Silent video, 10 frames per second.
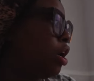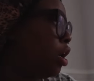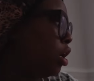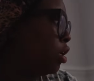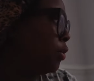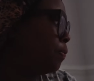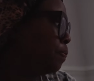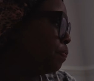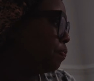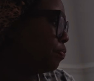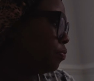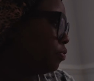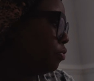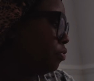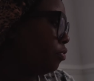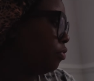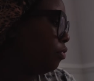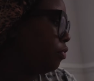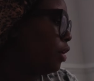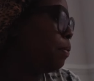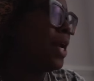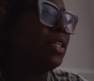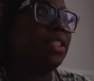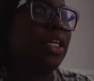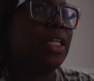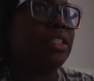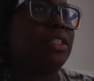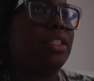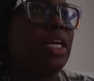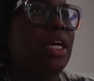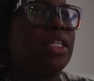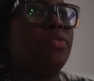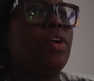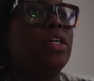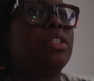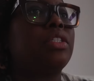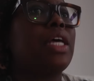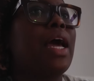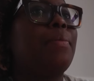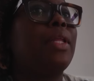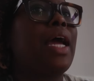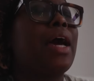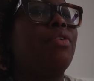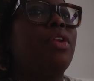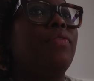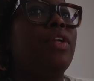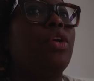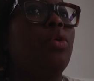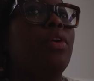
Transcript: Um, but I said that to say, as far as a tablet, I don't even know